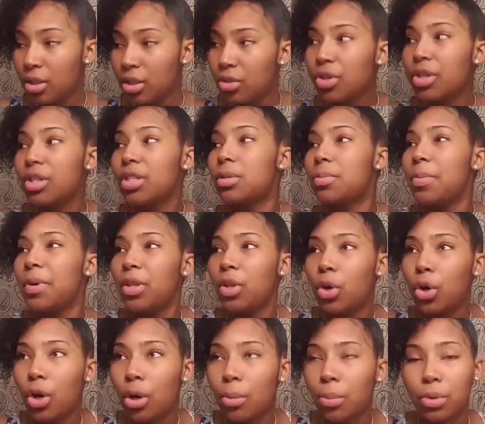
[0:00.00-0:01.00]
treats me
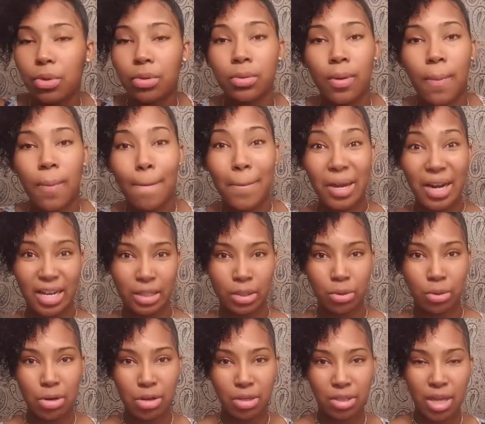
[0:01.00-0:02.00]
normal but as
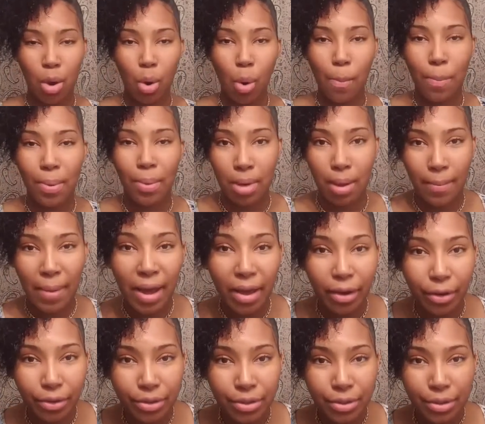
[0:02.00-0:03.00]
soon as i open my
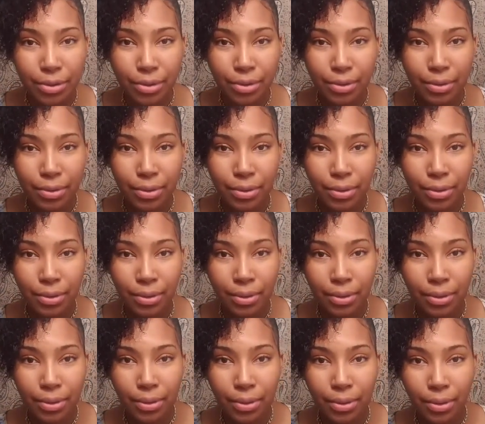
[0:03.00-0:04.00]
mouth
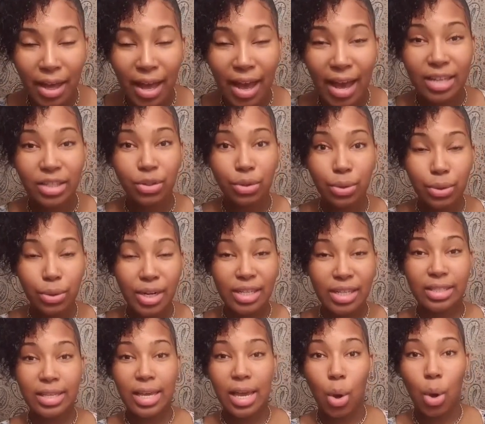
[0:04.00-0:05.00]
as
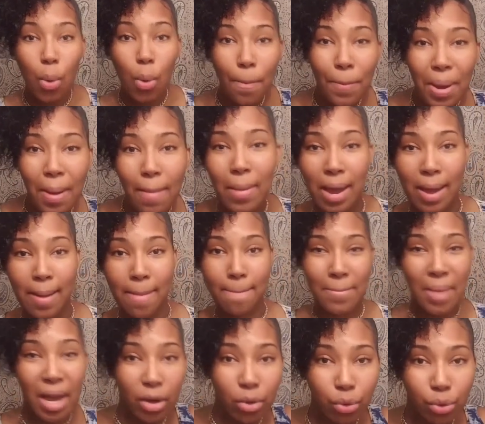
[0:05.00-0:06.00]
soon as i open my
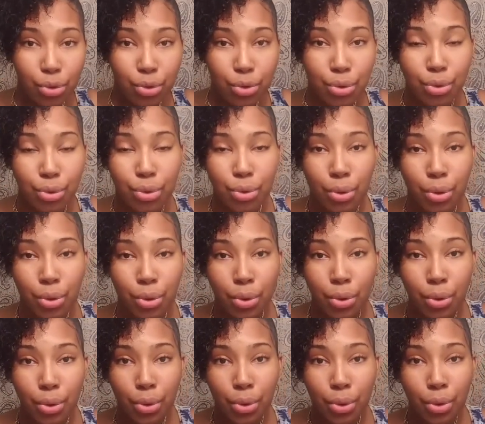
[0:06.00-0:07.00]
mouth
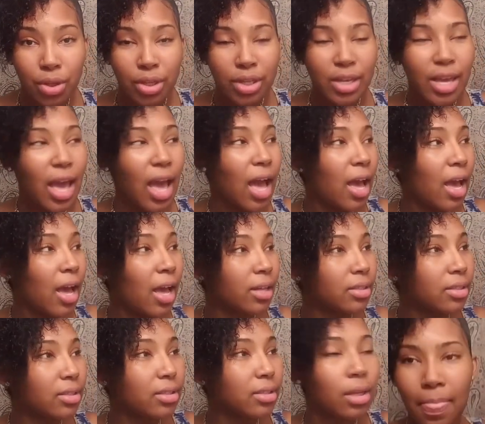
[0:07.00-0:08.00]

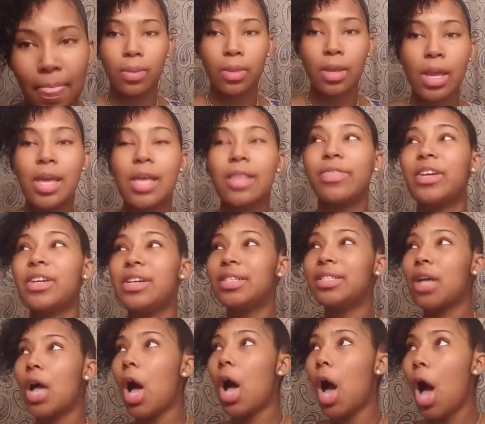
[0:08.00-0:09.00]
yes there
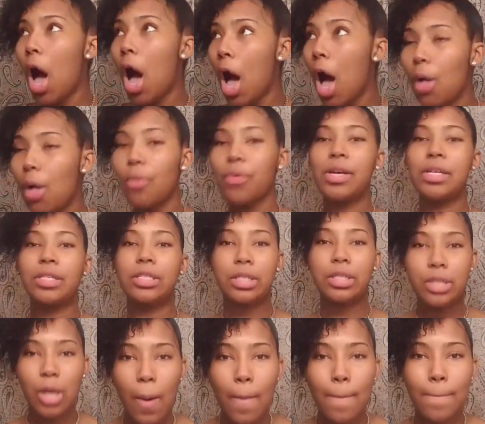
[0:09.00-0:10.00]
is always
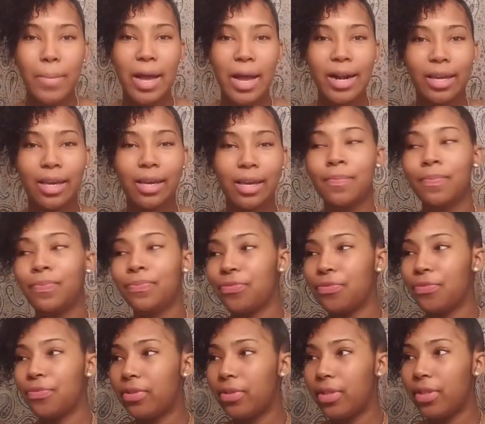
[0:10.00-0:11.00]
somebody
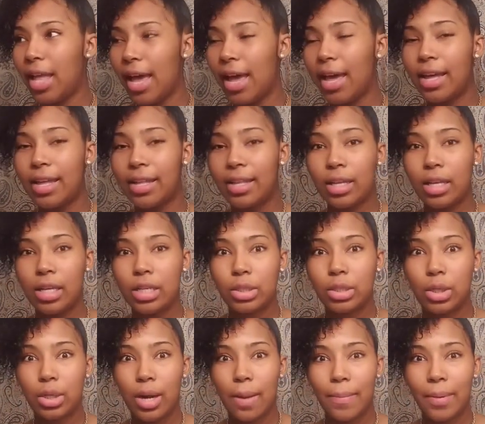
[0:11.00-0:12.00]
that is
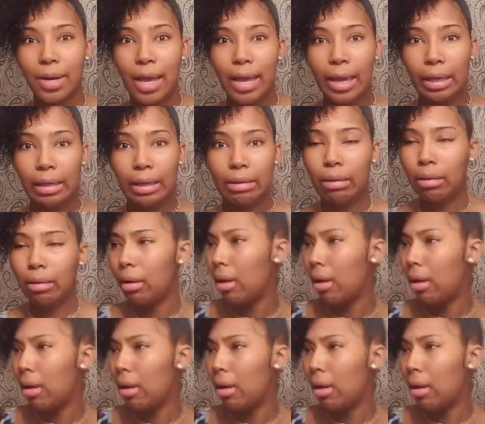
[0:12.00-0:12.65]
gonna be like